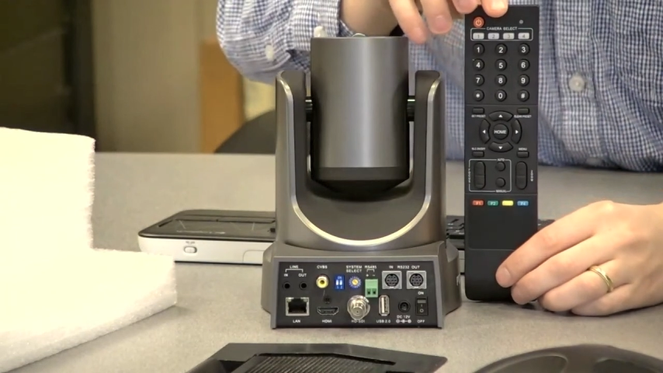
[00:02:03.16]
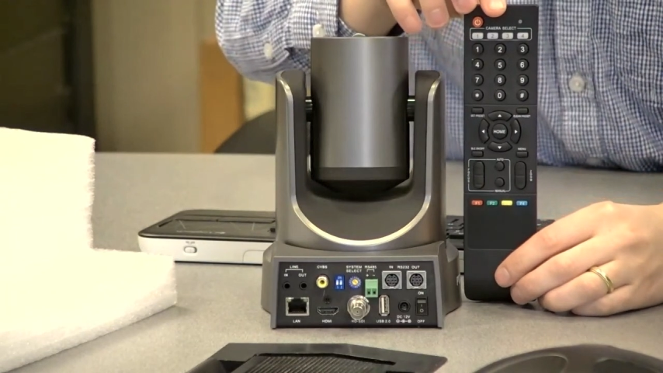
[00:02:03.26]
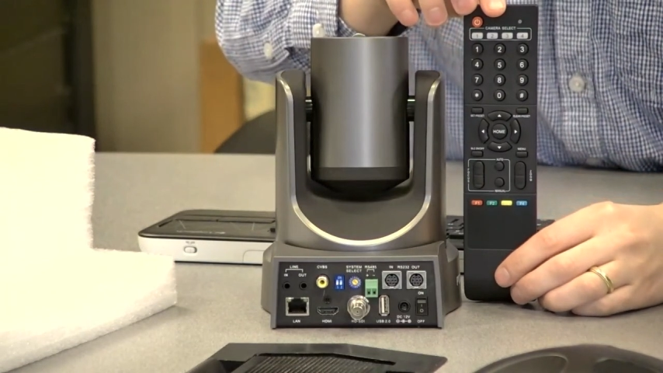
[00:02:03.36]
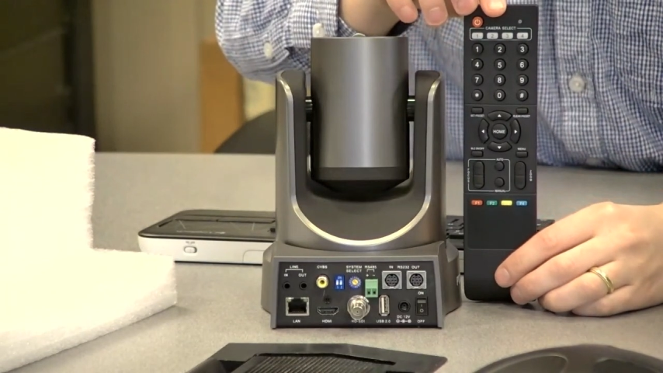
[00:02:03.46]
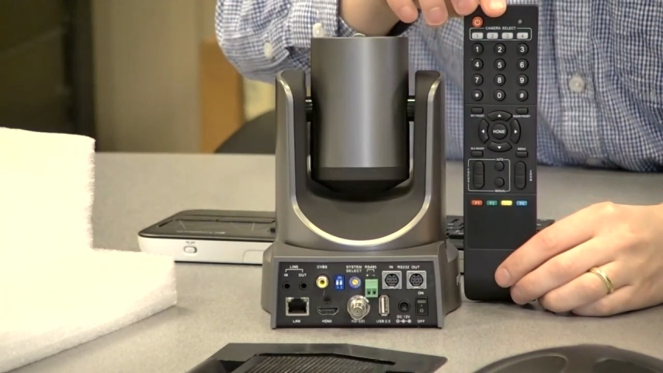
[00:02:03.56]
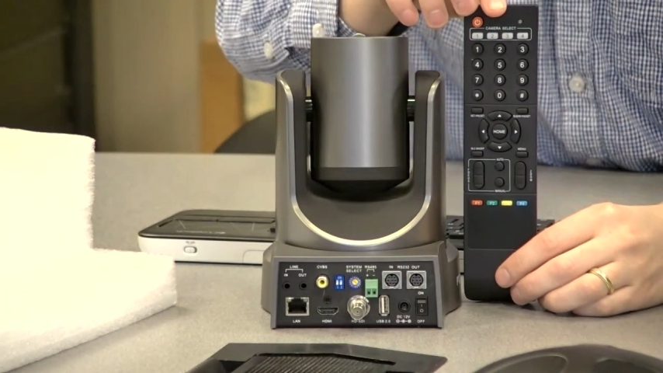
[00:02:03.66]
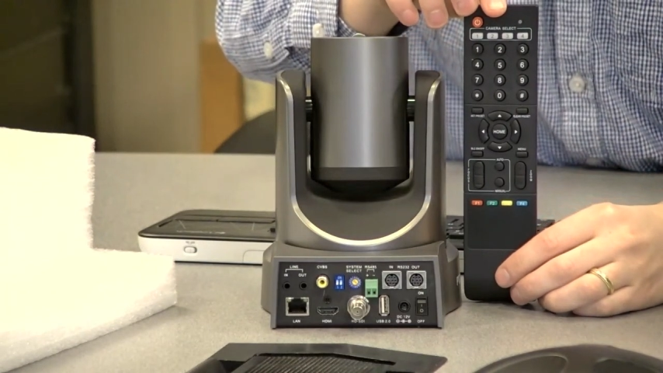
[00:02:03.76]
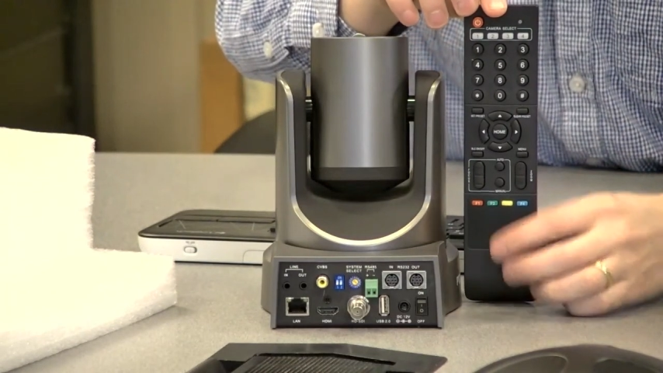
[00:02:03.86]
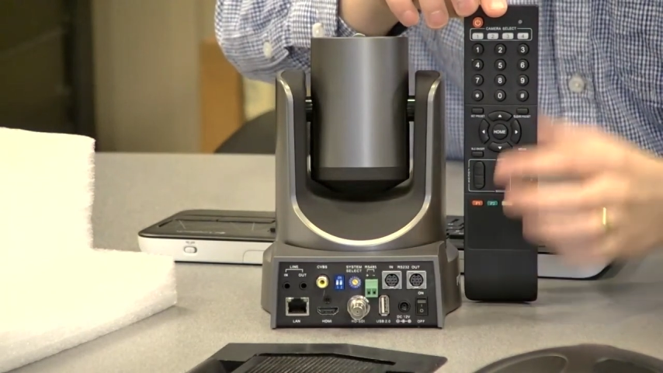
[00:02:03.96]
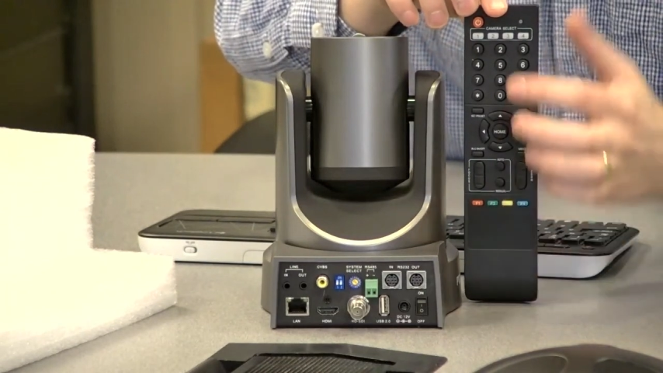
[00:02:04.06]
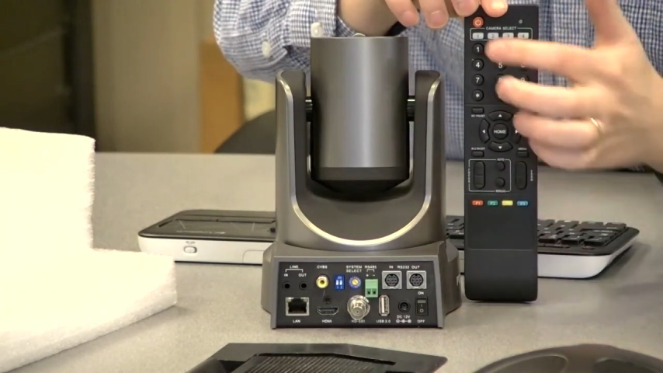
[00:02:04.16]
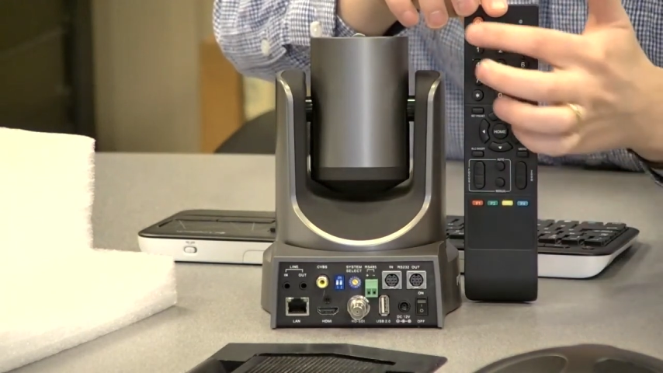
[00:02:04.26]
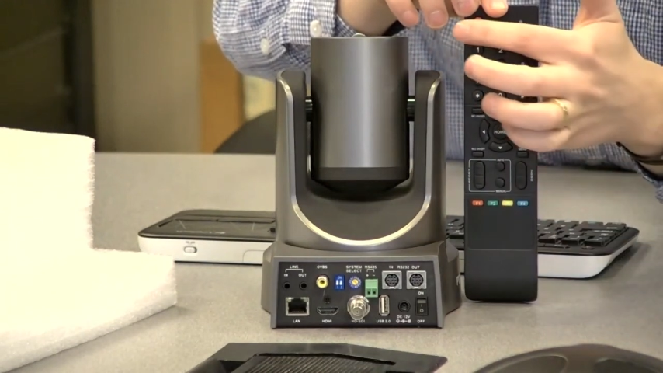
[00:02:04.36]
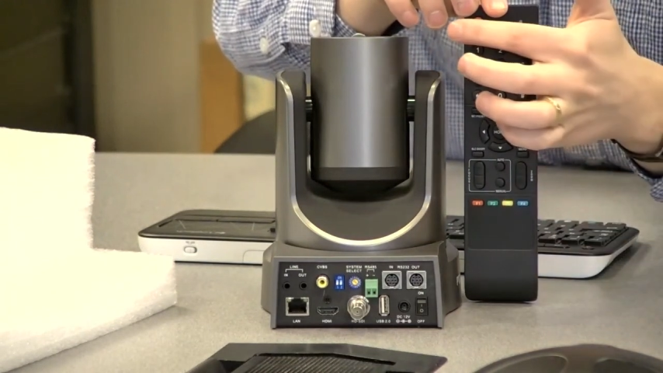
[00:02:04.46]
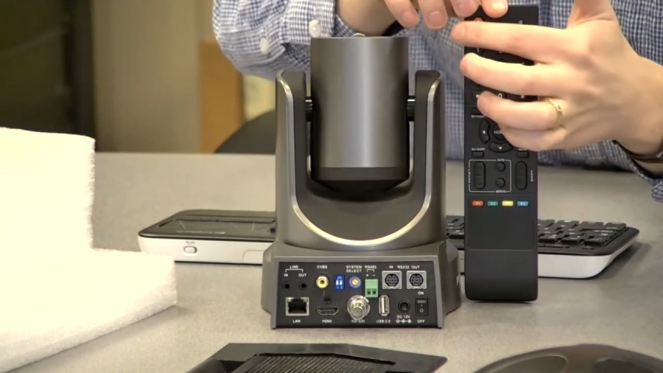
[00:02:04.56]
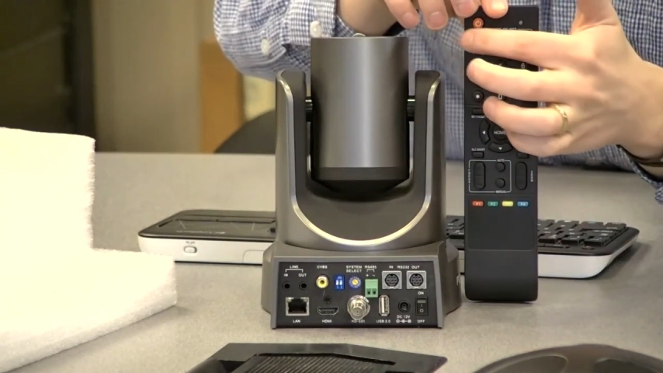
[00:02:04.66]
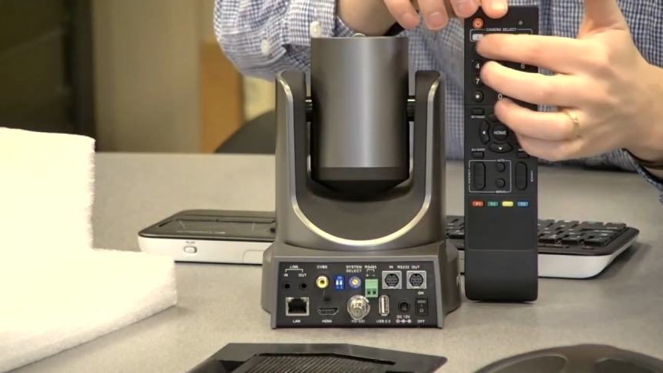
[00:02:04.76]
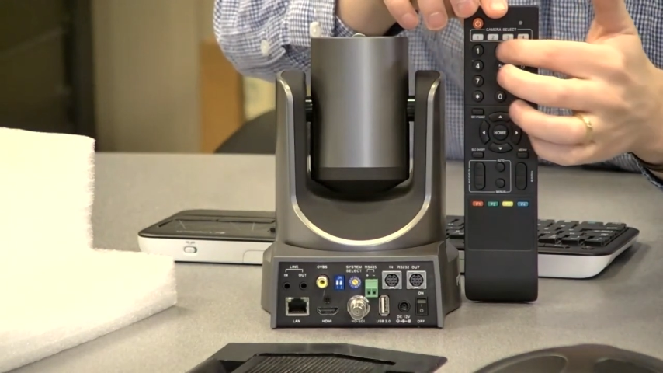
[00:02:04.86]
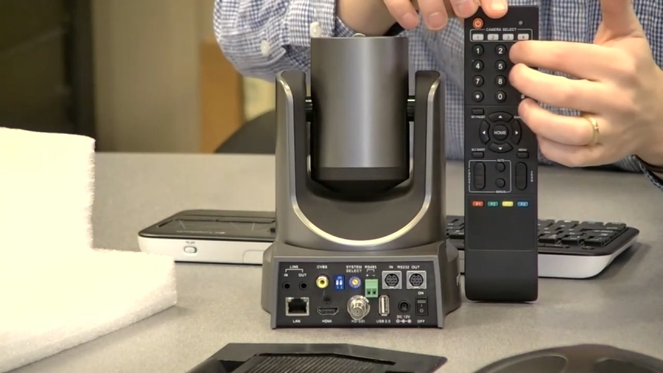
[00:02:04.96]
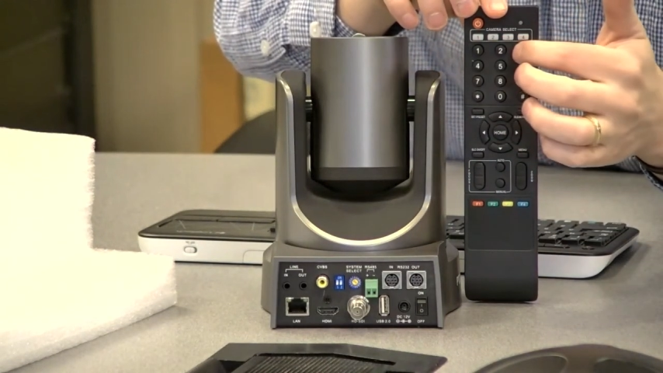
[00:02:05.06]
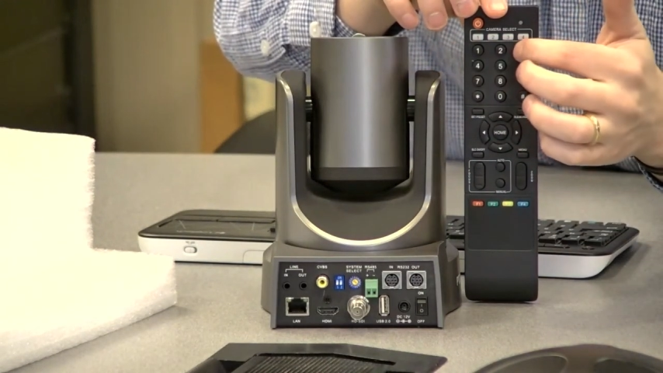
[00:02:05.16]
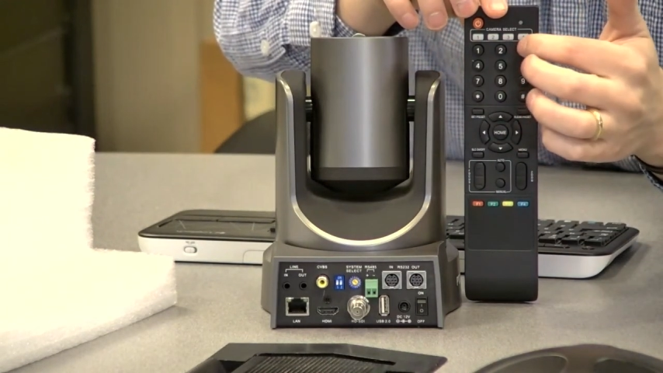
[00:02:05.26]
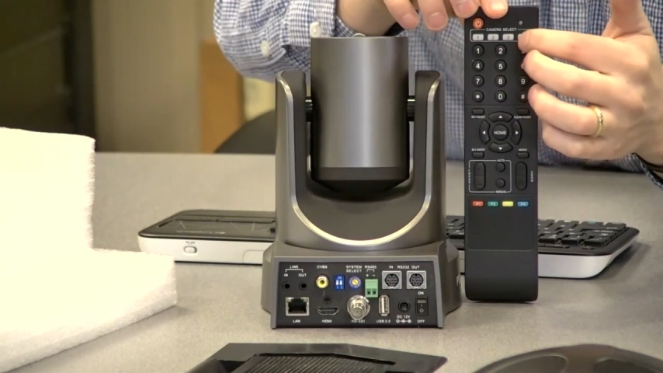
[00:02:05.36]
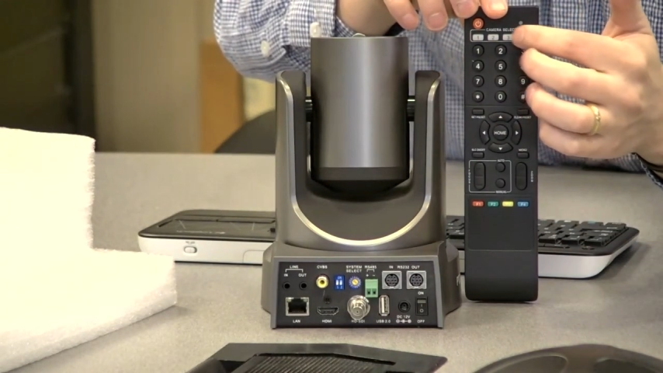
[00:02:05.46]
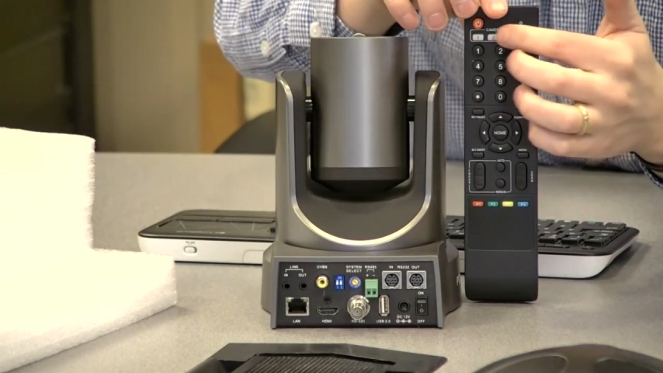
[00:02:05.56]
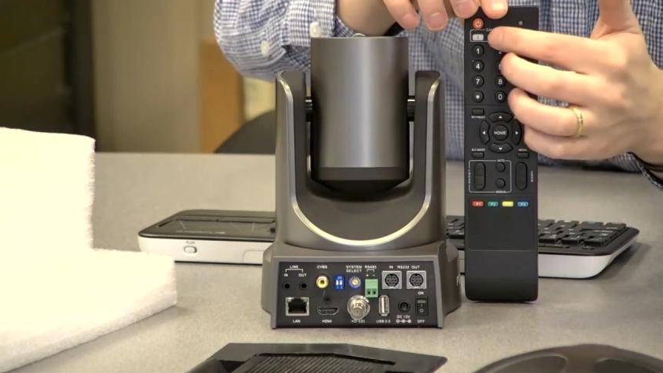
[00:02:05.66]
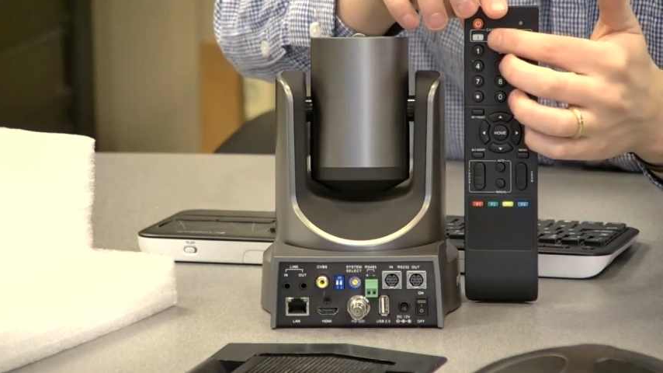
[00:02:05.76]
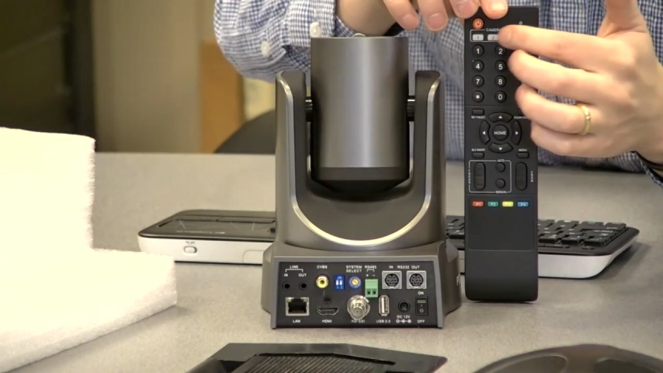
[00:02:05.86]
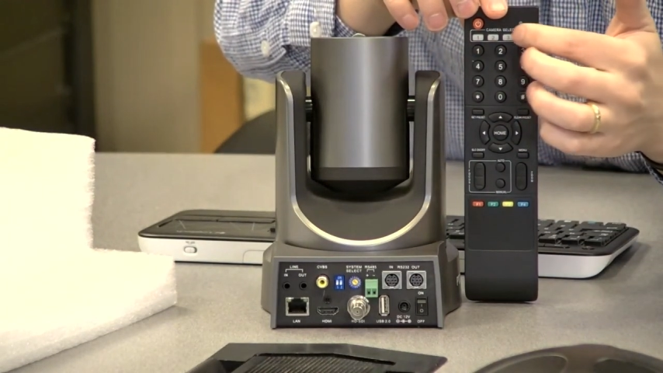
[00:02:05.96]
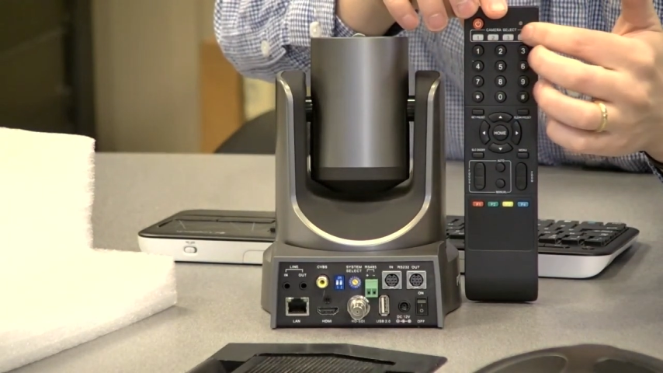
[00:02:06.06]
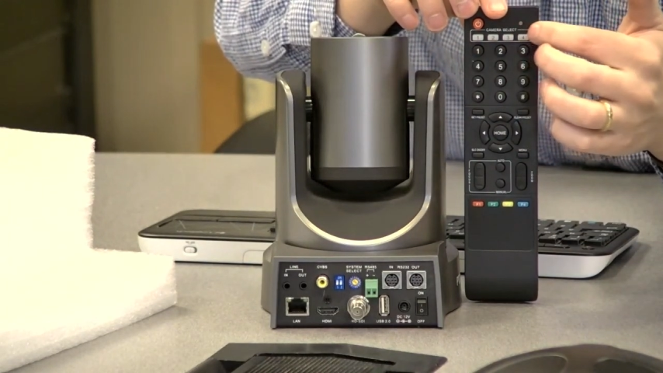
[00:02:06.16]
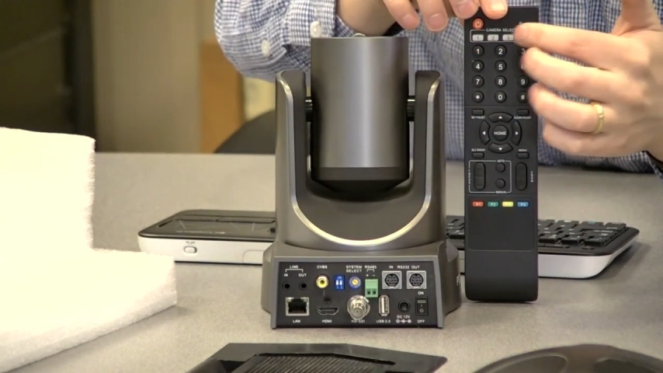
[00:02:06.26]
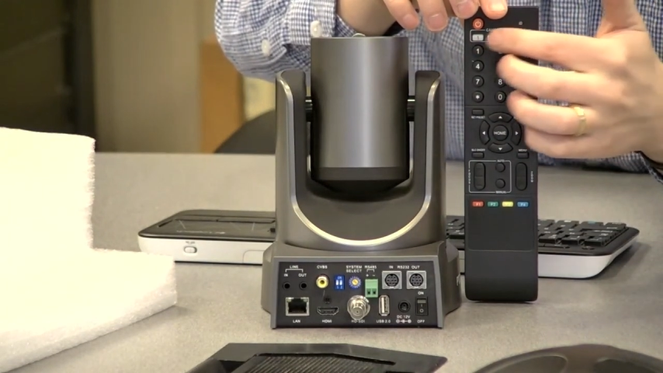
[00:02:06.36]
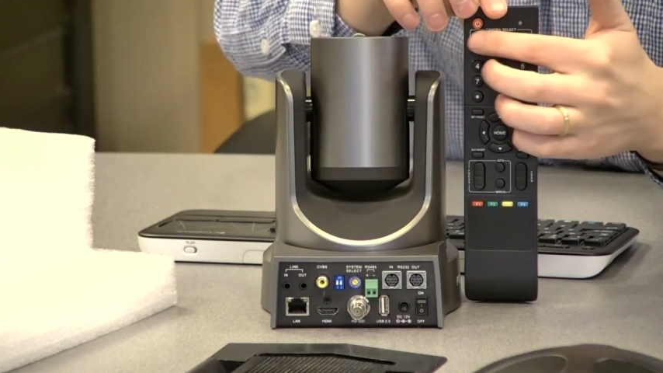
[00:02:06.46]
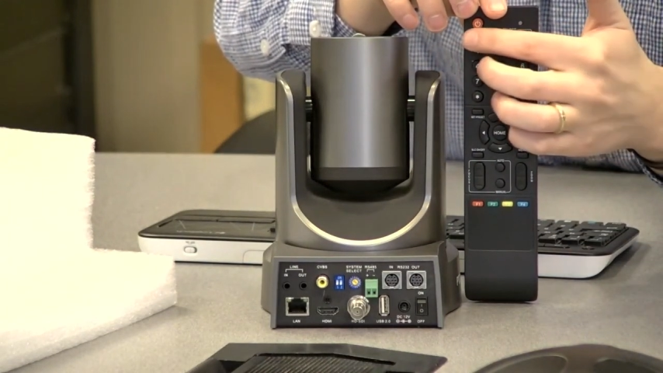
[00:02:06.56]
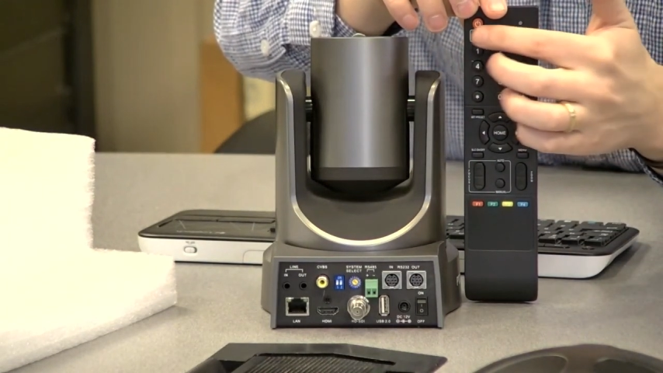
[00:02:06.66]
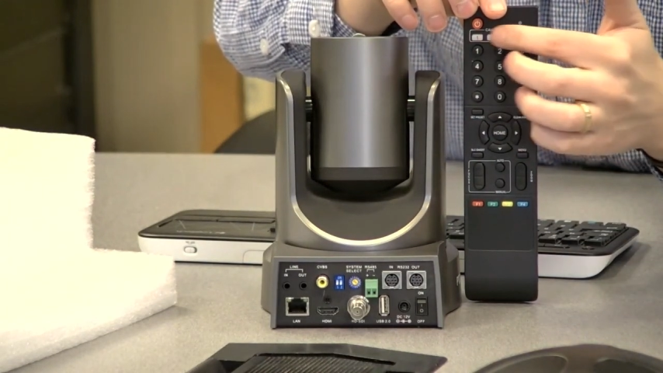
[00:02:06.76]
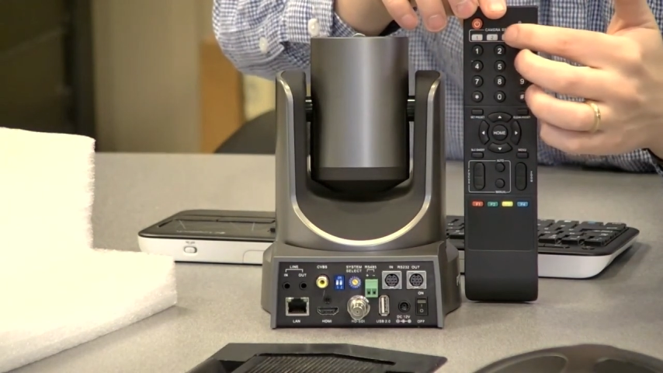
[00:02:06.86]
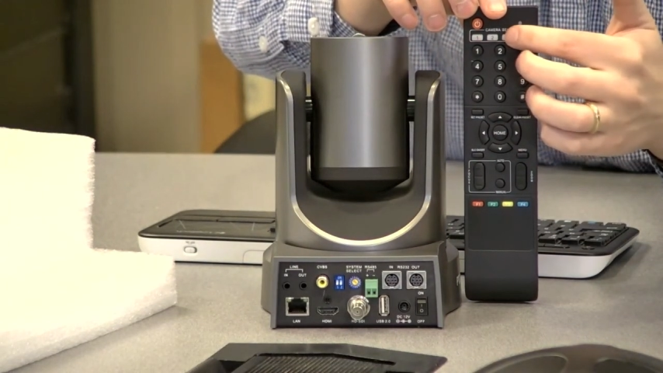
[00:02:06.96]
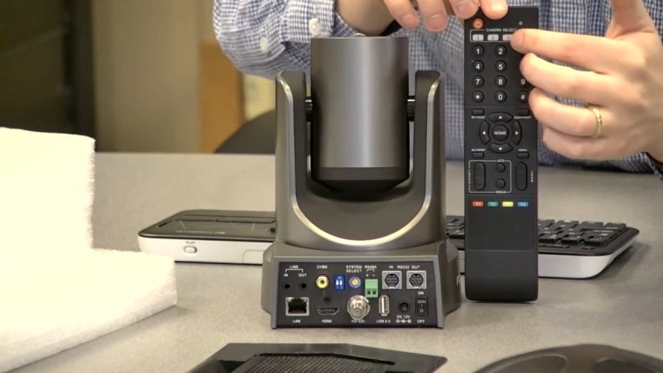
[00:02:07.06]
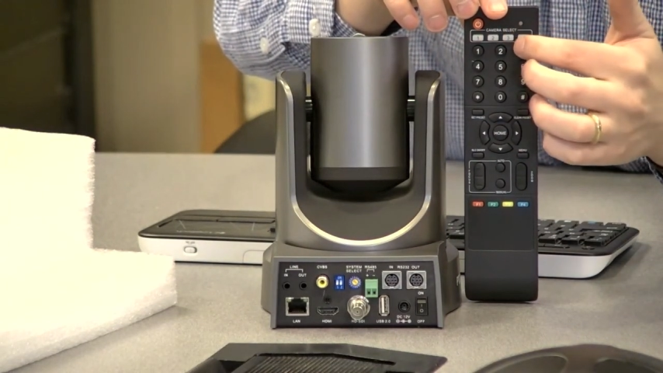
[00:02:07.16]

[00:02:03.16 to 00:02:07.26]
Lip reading: (no speaker visible)